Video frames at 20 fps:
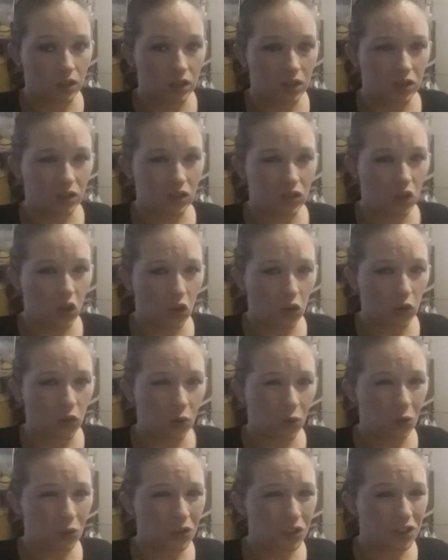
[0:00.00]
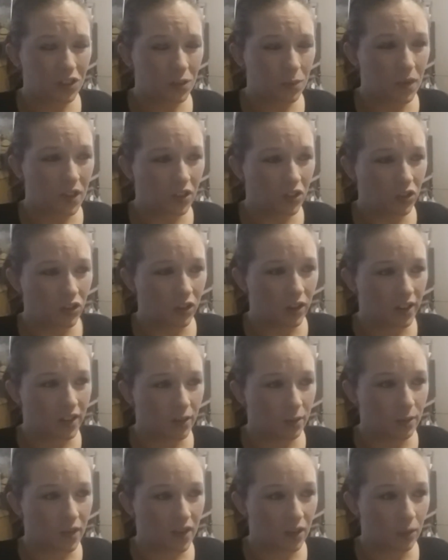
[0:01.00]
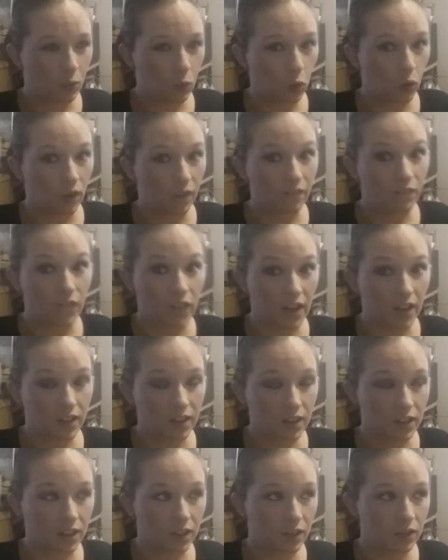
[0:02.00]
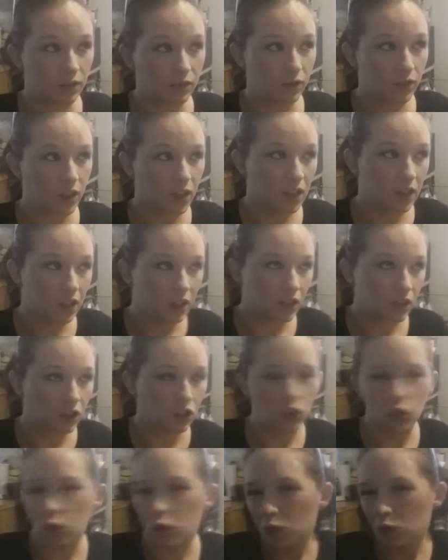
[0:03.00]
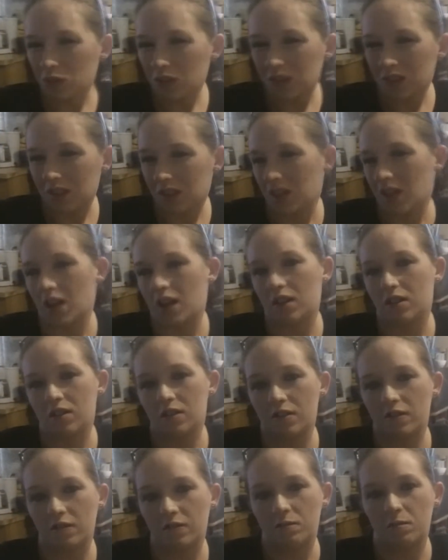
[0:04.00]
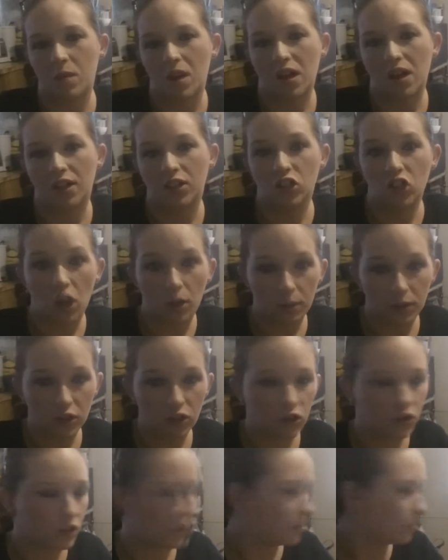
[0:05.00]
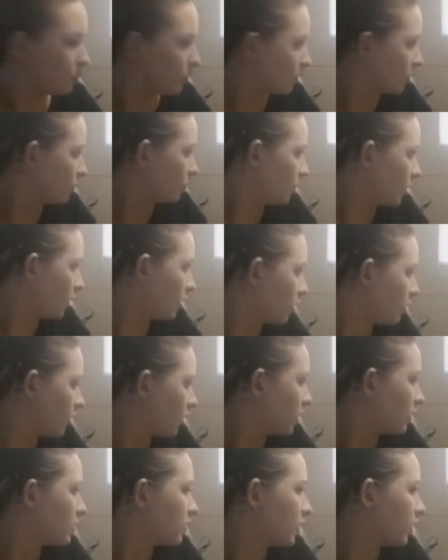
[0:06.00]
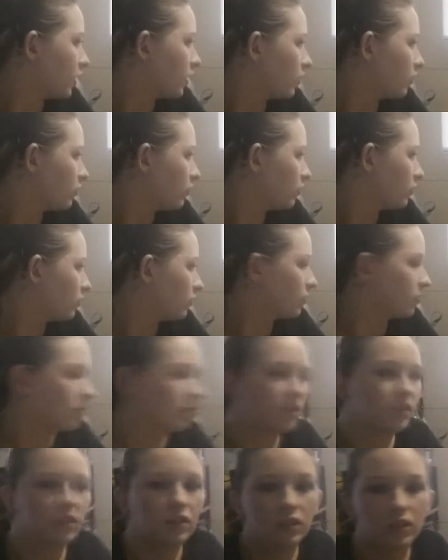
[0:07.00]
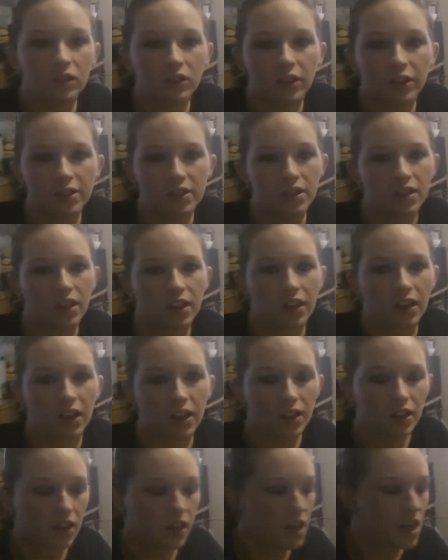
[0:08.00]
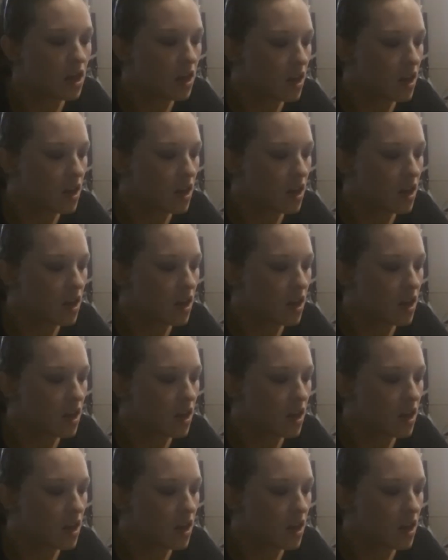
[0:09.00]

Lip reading: So in order to make sure I can make a more effective use out of my shopping trip, meatloaf, get down. Oh, crazy cat.